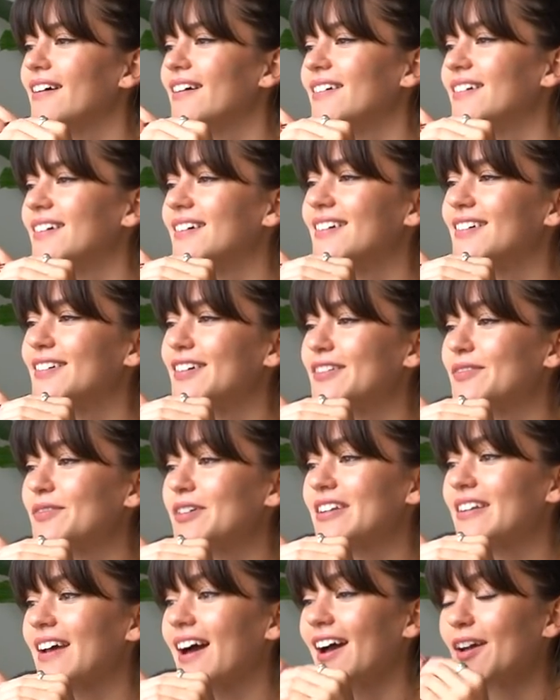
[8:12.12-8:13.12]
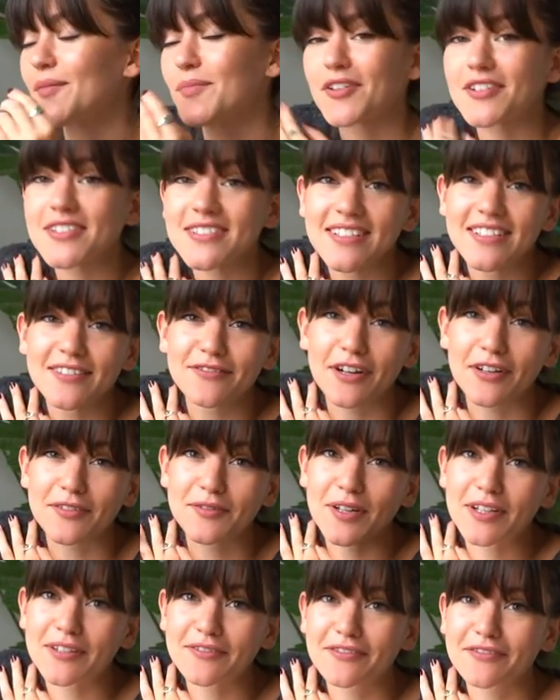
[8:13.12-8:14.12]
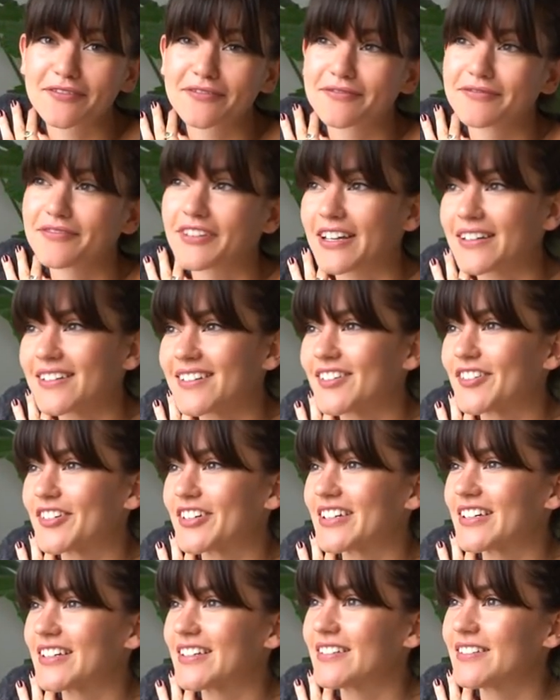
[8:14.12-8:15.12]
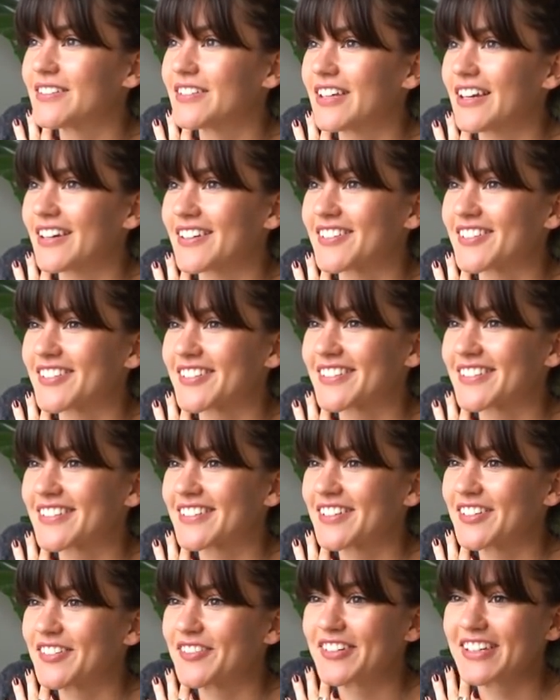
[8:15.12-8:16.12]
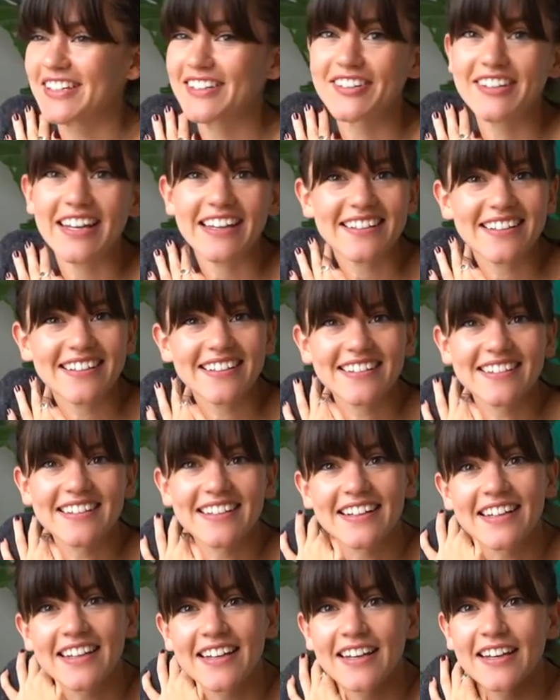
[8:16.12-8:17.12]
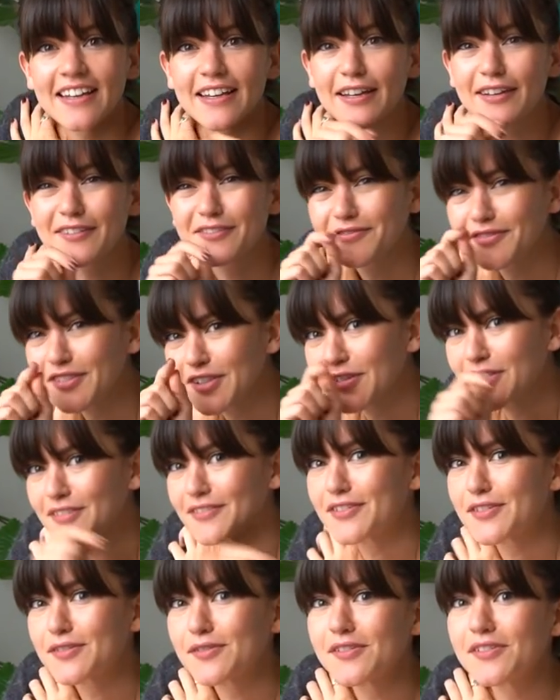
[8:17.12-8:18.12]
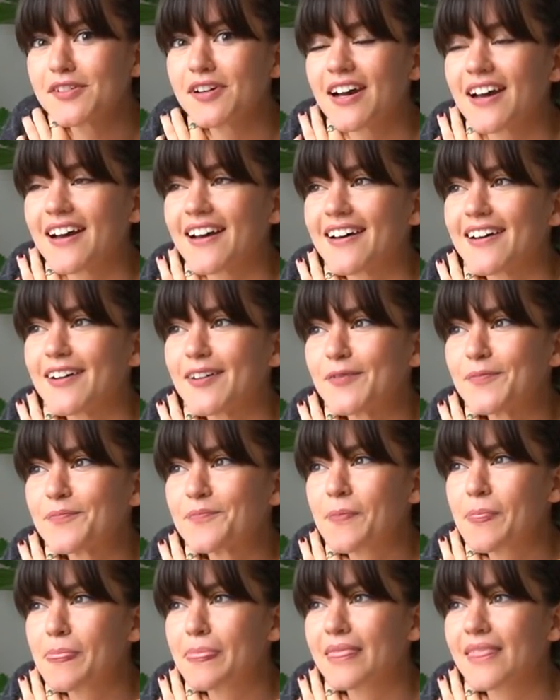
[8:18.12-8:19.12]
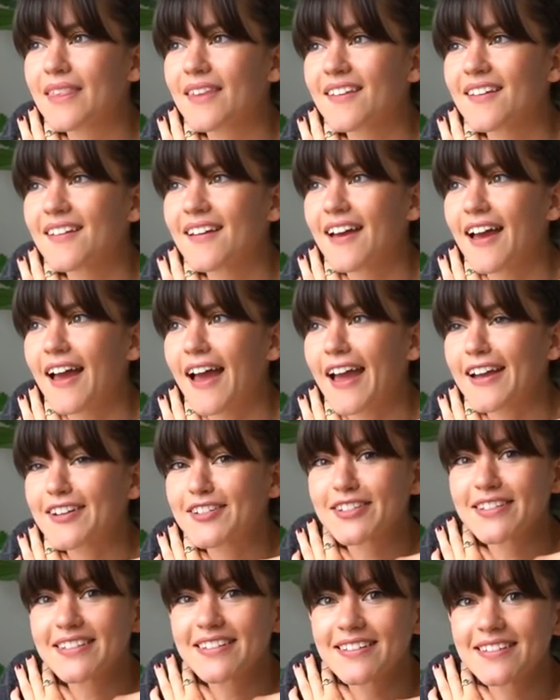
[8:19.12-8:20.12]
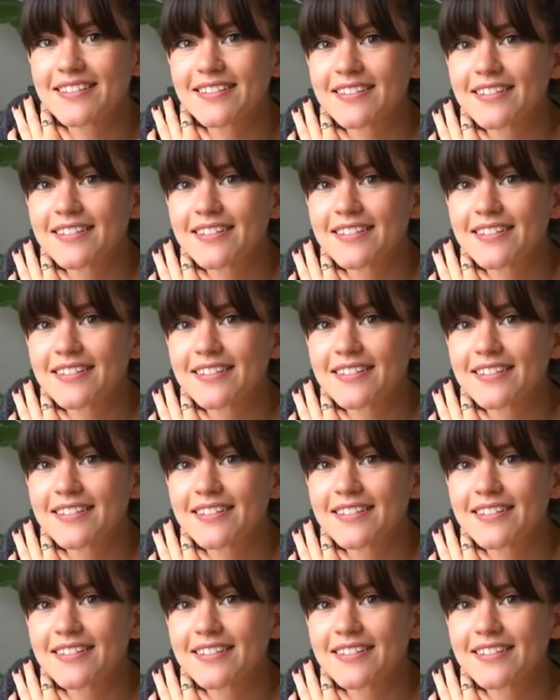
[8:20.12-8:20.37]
And what I personally found quite fun, or yeah, just really connecting, is that a few of you actually